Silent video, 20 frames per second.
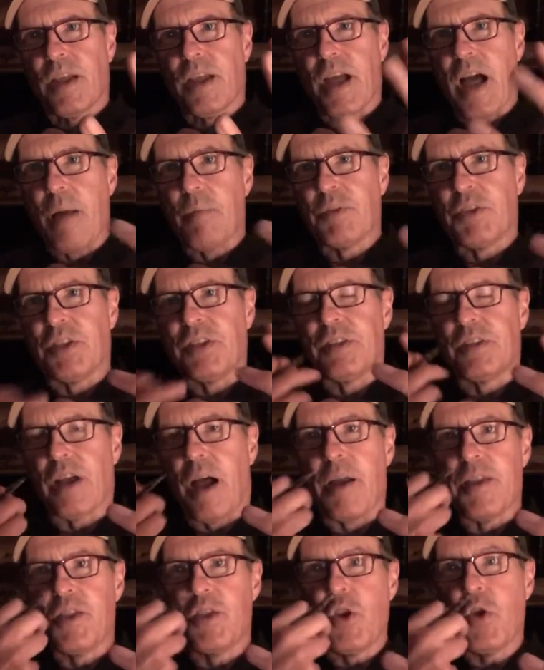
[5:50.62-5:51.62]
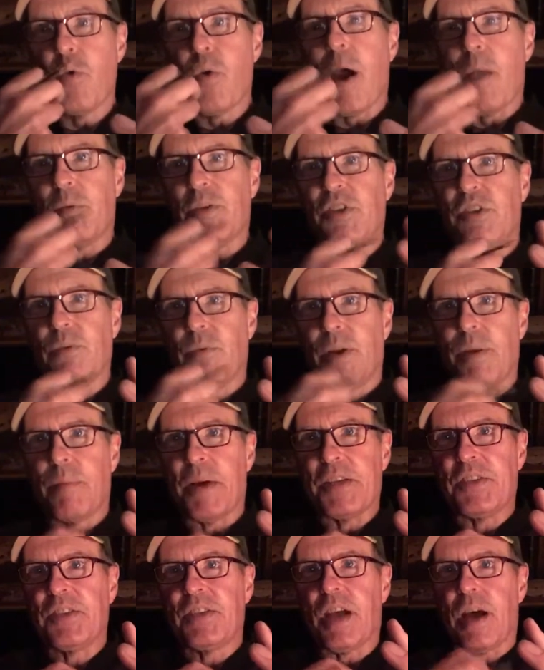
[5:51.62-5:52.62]
I knew I was doing it
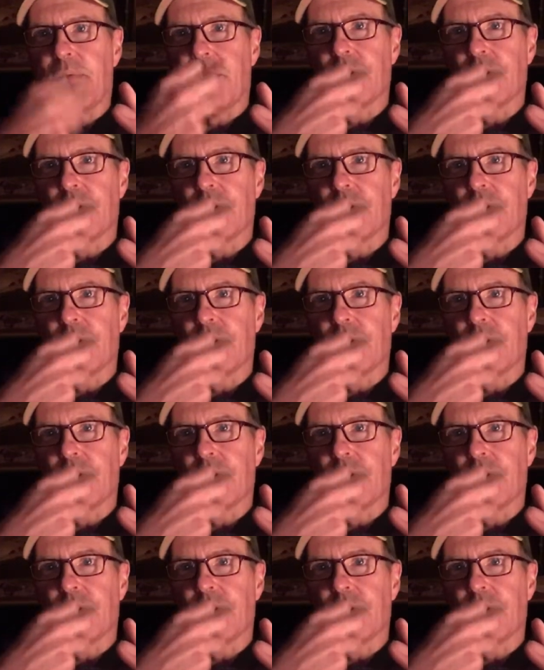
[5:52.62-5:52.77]
myself.